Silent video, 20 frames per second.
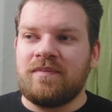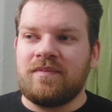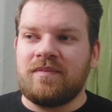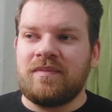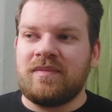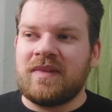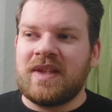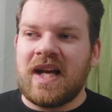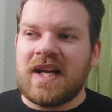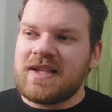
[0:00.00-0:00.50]

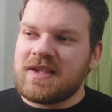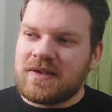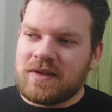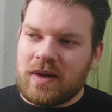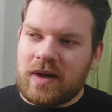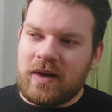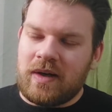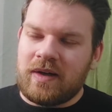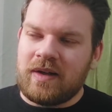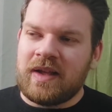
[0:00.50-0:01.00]
That's
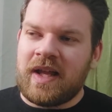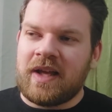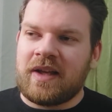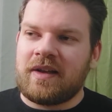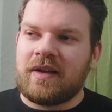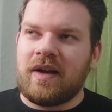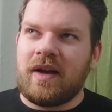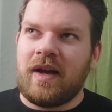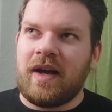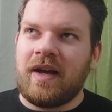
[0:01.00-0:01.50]

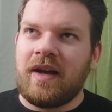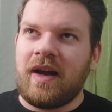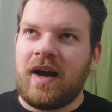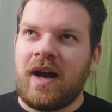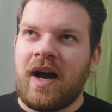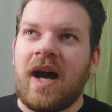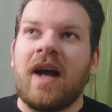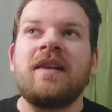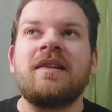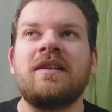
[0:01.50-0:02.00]
like
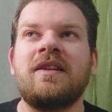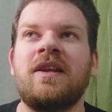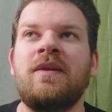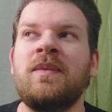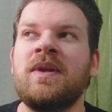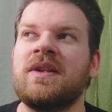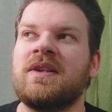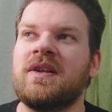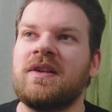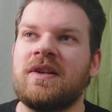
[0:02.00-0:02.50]

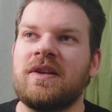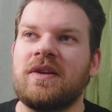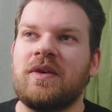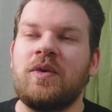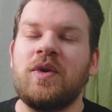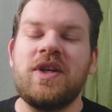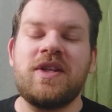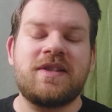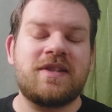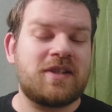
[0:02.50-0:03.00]
unlimited
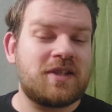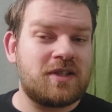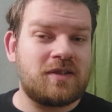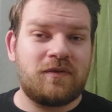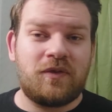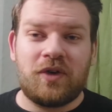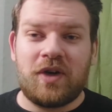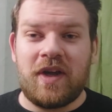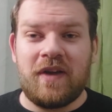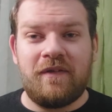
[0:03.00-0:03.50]
research
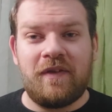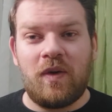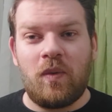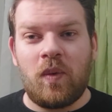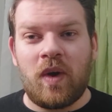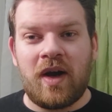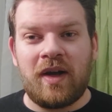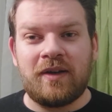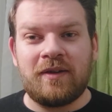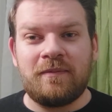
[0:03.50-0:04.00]
for
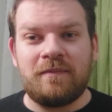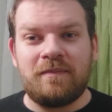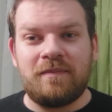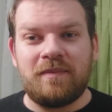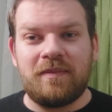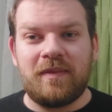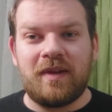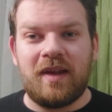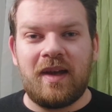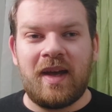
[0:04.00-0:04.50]
everyone,
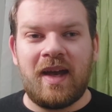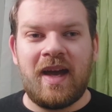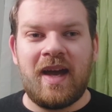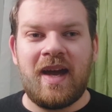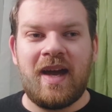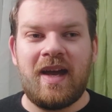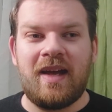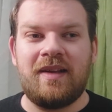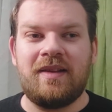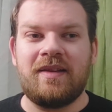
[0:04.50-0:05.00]

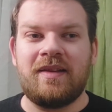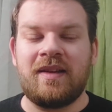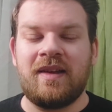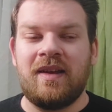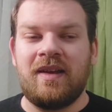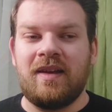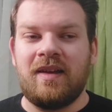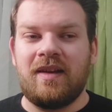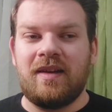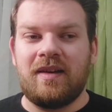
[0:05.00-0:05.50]
and
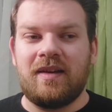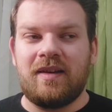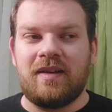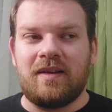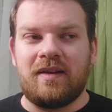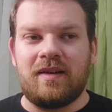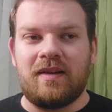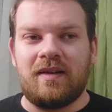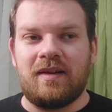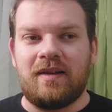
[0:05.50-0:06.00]

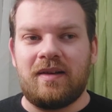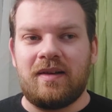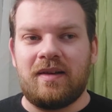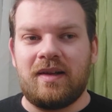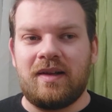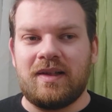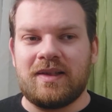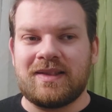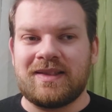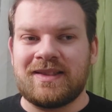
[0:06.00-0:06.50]

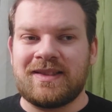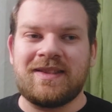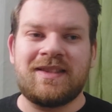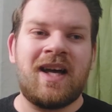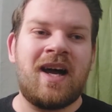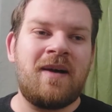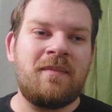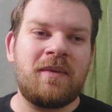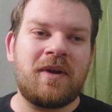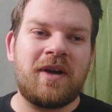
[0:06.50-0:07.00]

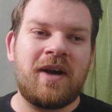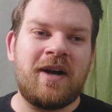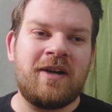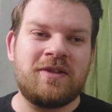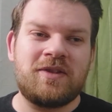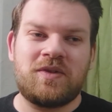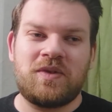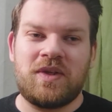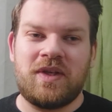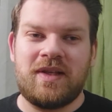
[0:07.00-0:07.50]
some
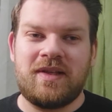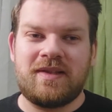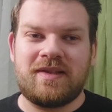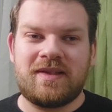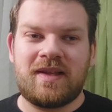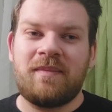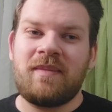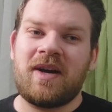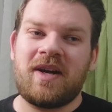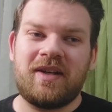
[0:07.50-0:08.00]
countries,
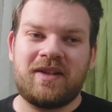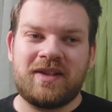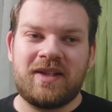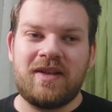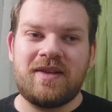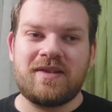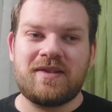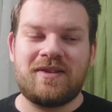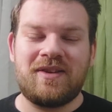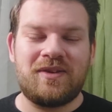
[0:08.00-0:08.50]
some
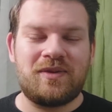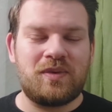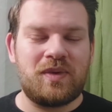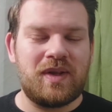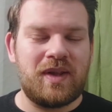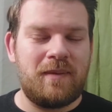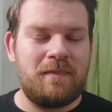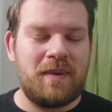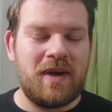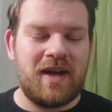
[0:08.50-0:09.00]
artists don't
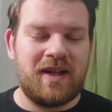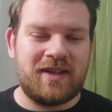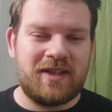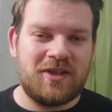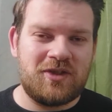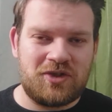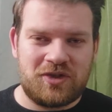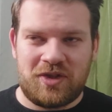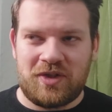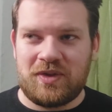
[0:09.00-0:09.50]
really pay
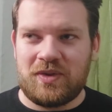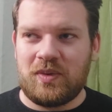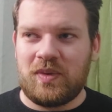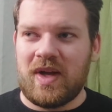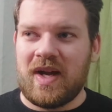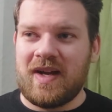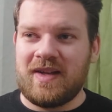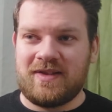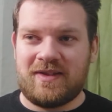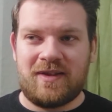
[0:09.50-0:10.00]
attention to
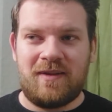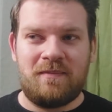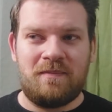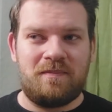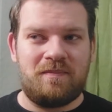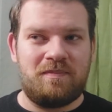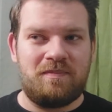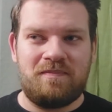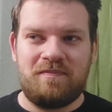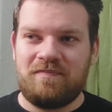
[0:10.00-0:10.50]
that. Some
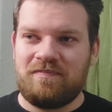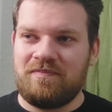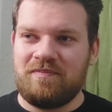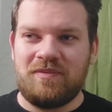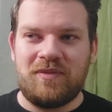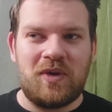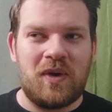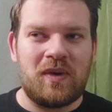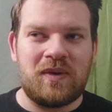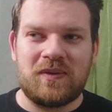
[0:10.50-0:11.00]

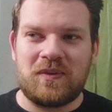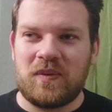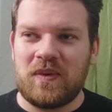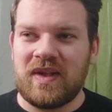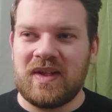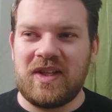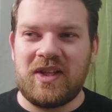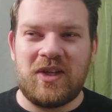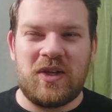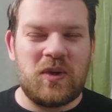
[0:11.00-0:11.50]
don't
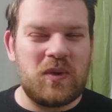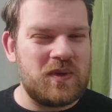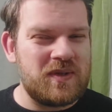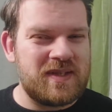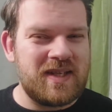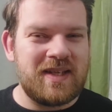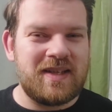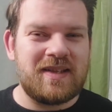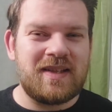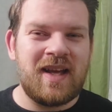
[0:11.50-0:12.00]
really use
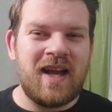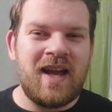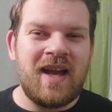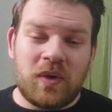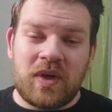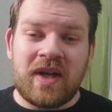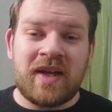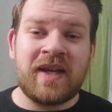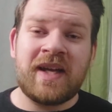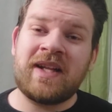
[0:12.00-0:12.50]
it. You
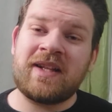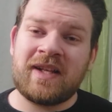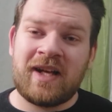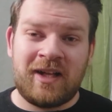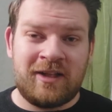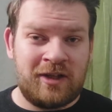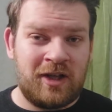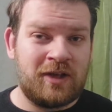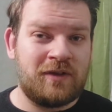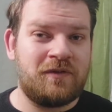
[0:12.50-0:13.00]
can get a
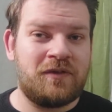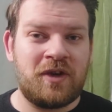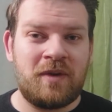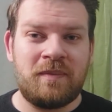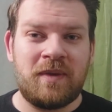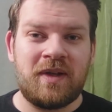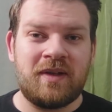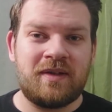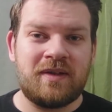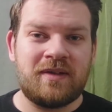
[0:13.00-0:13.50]
lot
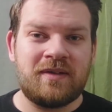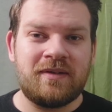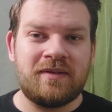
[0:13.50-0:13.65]
from it.